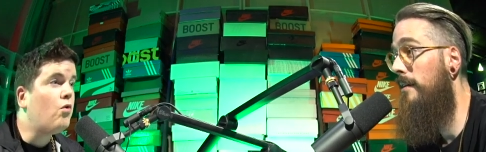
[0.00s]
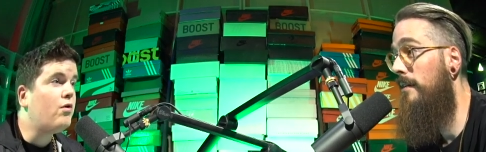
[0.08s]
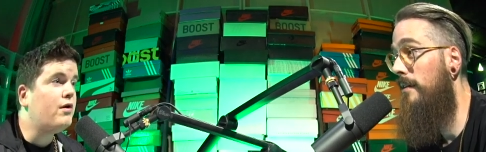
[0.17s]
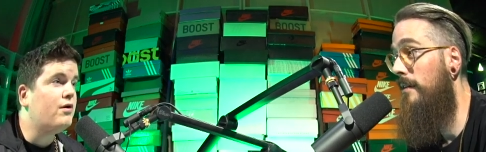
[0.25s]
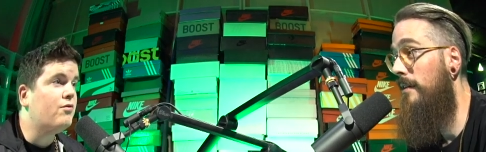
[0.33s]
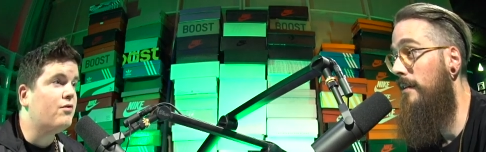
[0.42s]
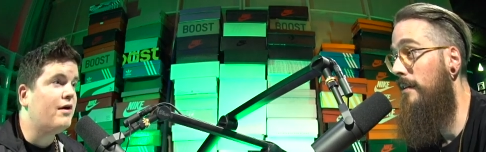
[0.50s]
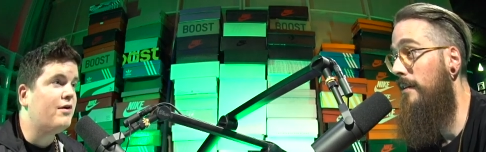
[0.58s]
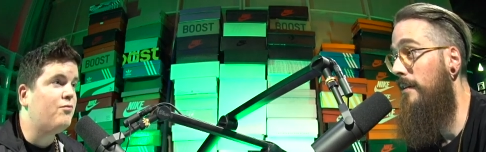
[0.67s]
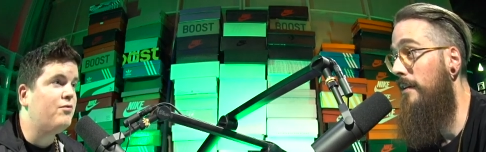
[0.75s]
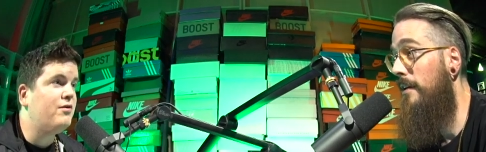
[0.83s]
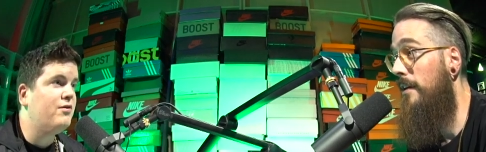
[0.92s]
Speaker 1: worry you
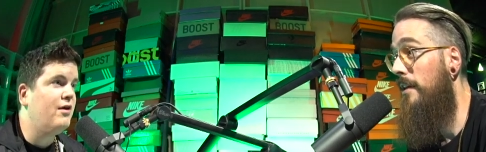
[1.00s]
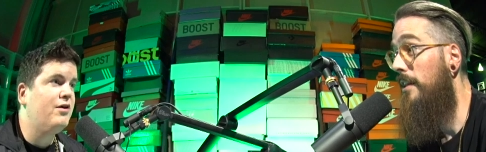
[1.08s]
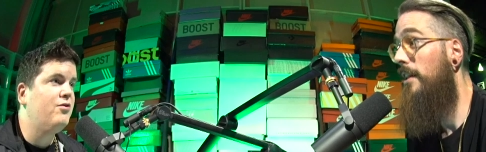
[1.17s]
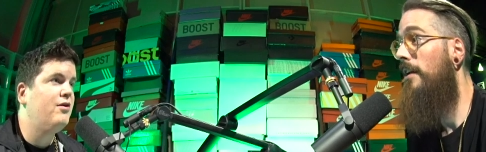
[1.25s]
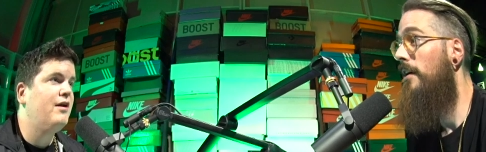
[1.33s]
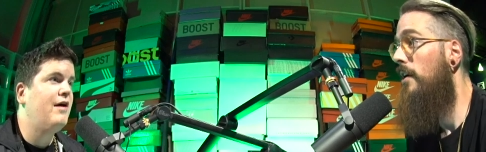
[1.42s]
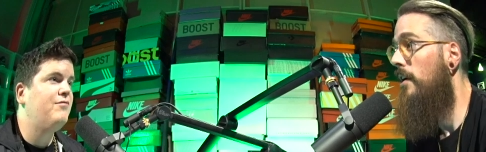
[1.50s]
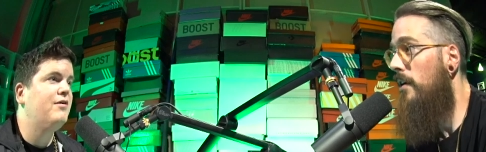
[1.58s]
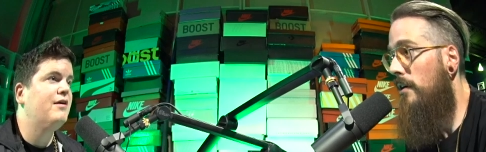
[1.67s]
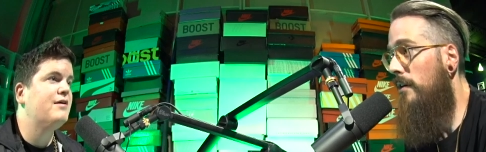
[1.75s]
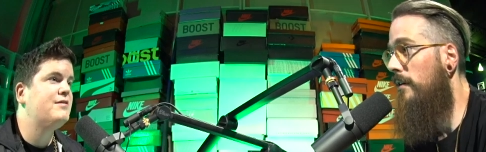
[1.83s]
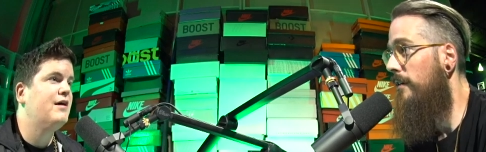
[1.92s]
like like you didn't have to
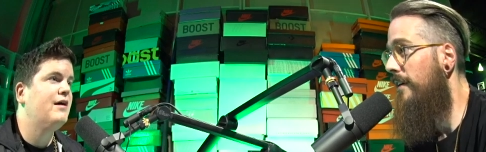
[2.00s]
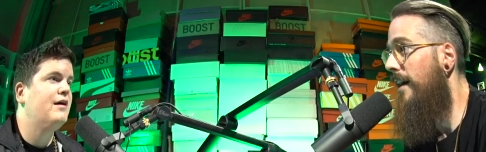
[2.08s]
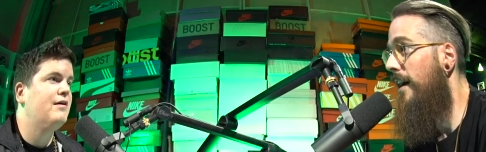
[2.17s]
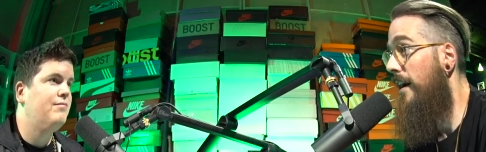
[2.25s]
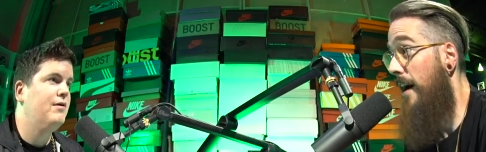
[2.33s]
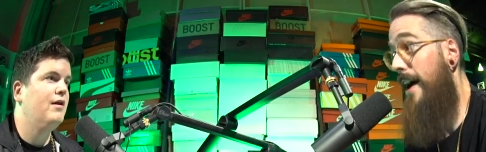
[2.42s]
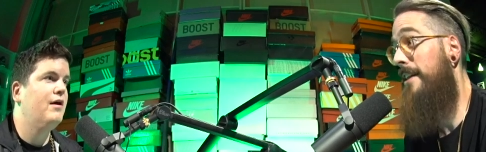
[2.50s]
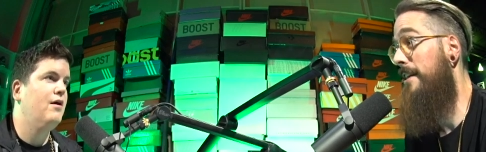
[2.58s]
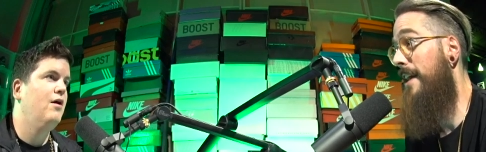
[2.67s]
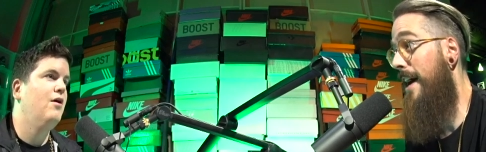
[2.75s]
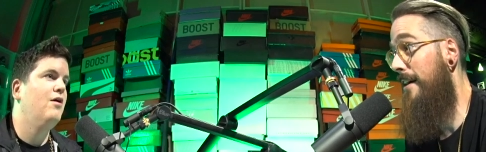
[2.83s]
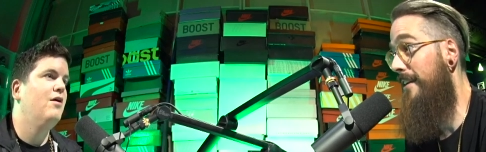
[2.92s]
get excited and be like oh, I
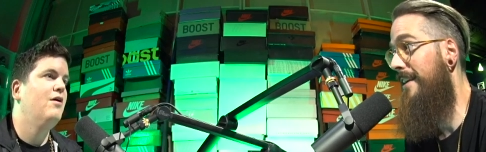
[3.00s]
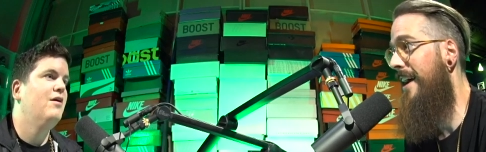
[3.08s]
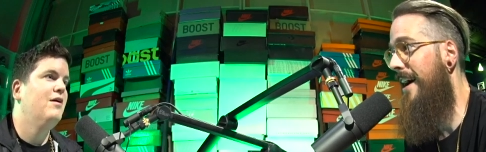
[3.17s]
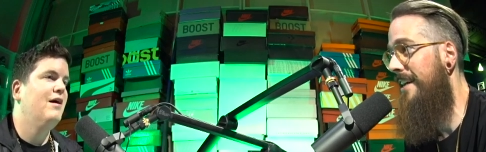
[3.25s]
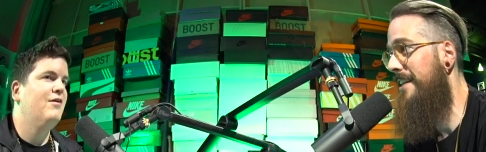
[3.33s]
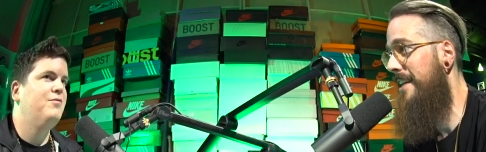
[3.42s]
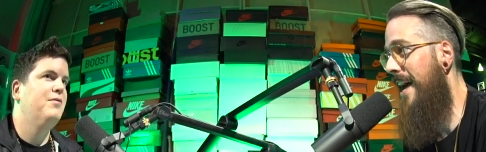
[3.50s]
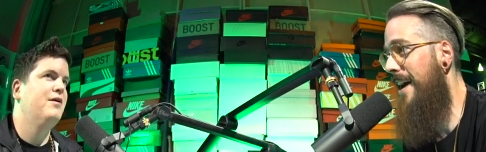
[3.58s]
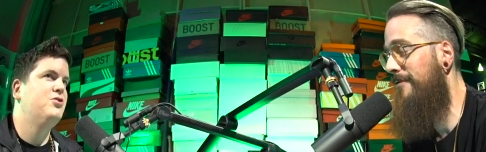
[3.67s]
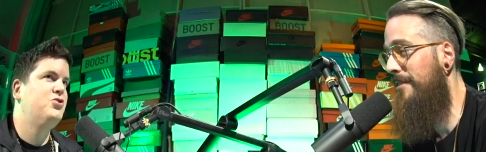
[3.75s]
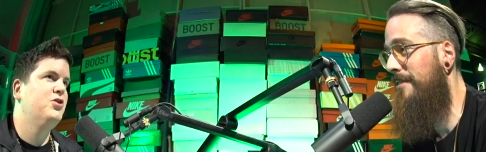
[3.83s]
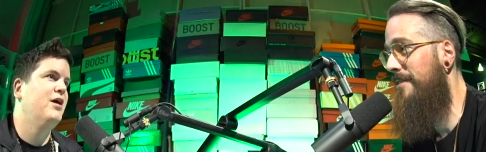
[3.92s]
didn't oh, have yeah I didn't
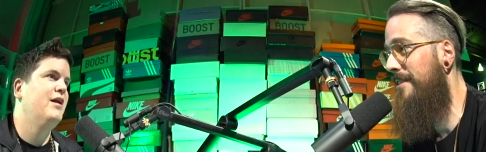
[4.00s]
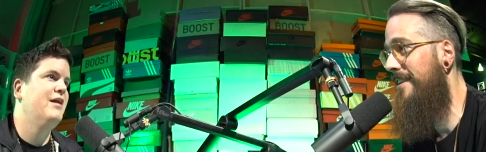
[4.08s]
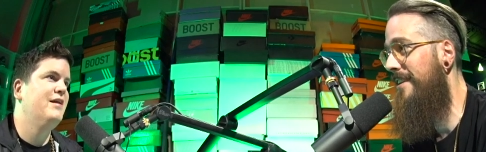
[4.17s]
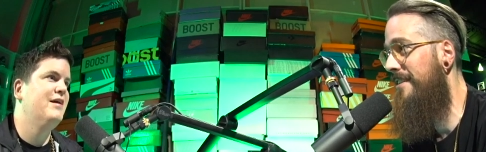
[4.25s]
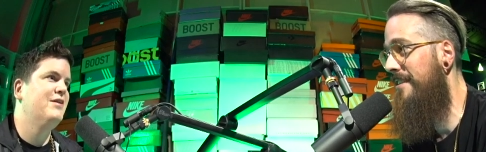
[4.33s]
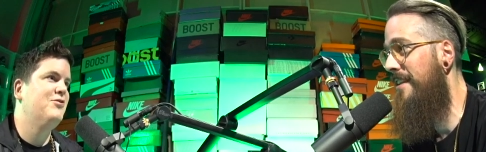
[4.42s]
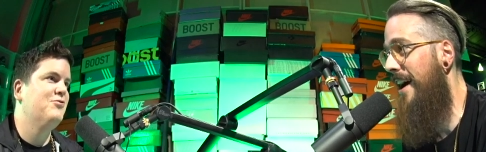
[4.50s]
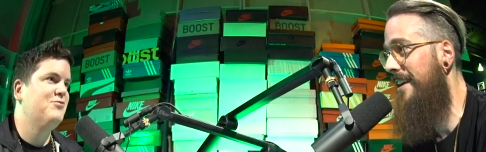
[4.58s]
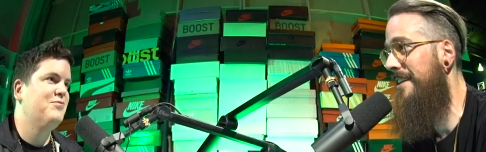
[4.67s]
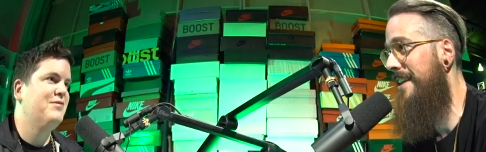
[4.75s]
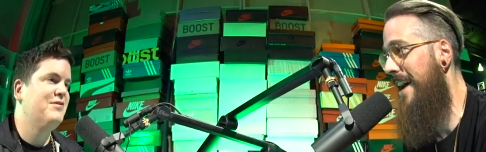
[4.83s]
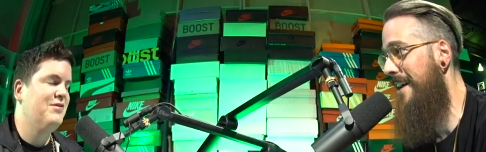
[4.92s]
have to I didn't get I
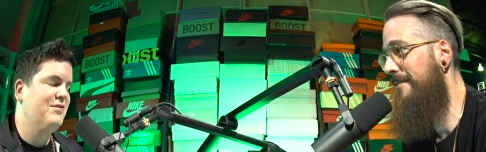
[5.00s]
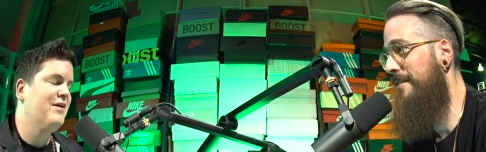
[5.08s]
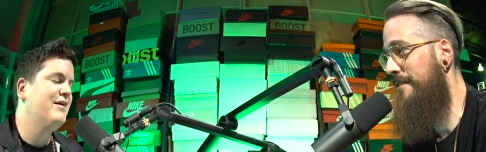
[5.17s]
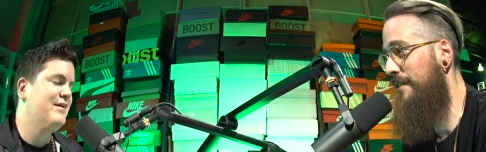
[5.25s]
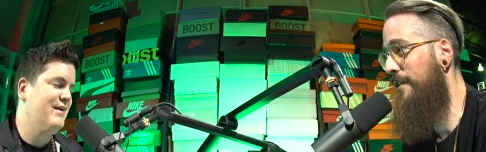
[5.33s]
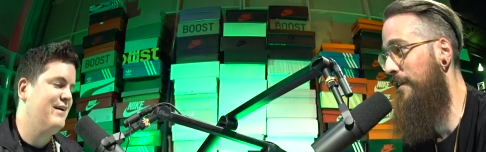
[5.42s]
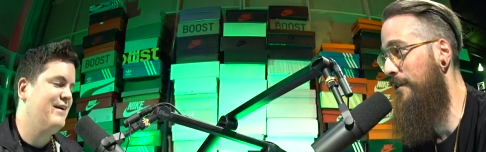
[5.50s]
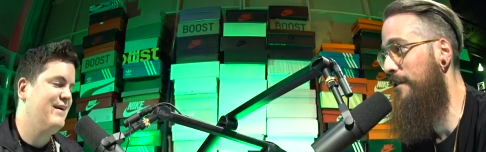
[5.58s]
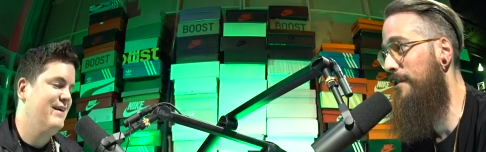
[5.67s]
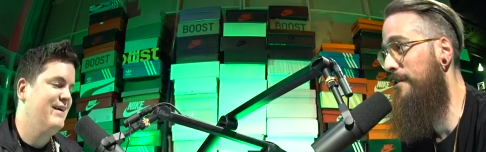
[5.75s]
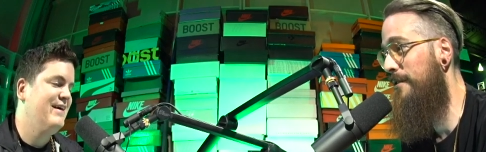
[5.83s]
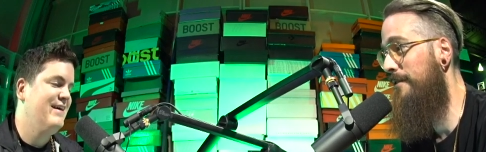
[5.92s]
didn't have to
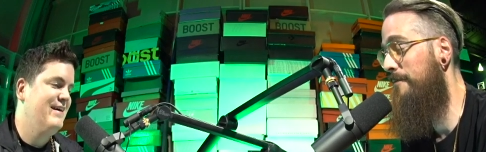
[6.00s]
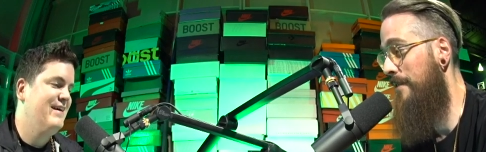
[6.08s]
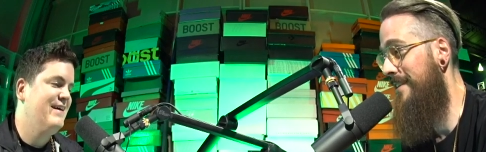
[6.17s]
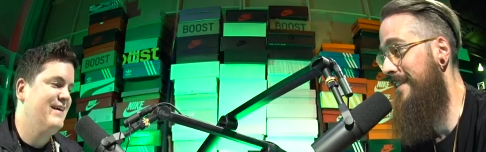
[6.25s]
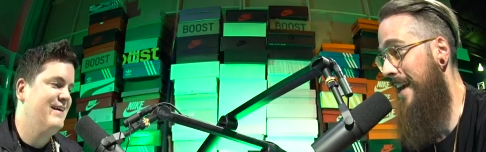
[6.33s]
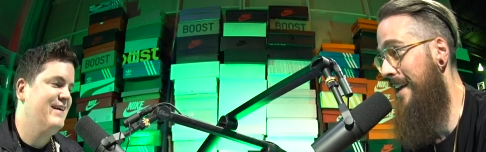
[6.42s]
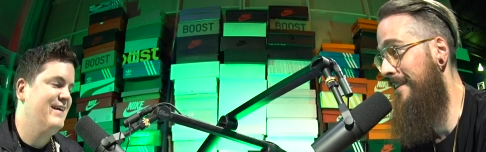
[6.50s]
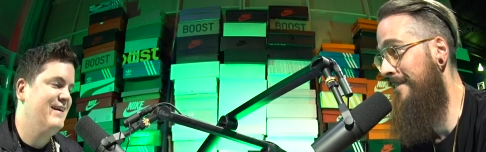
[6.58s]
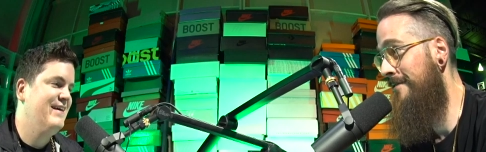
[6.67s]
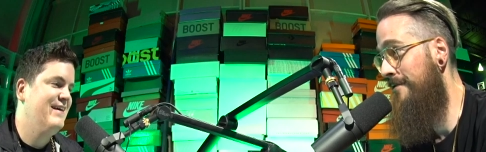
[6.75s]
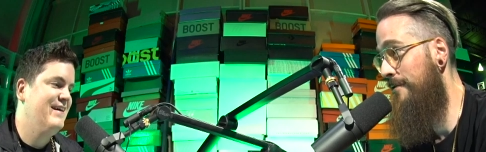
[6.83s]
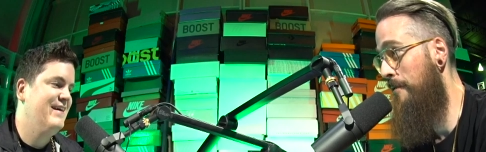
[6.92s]
secure
Speaker 2: yeah. what
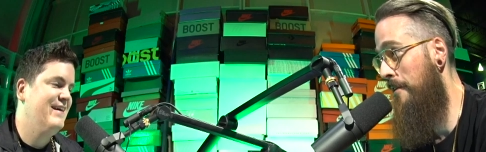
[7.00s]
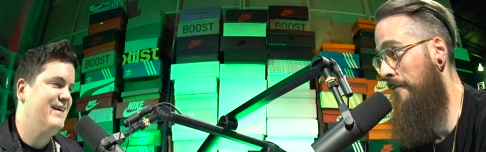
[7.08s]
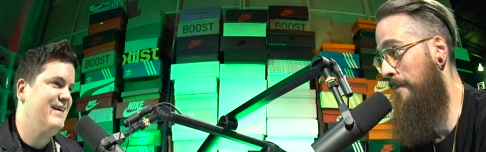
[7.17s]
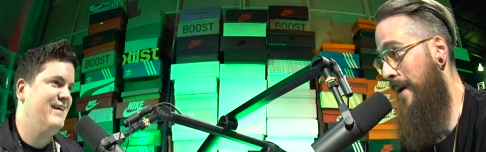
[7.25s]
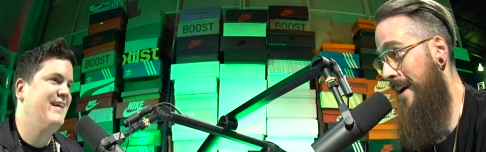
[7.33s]
10 12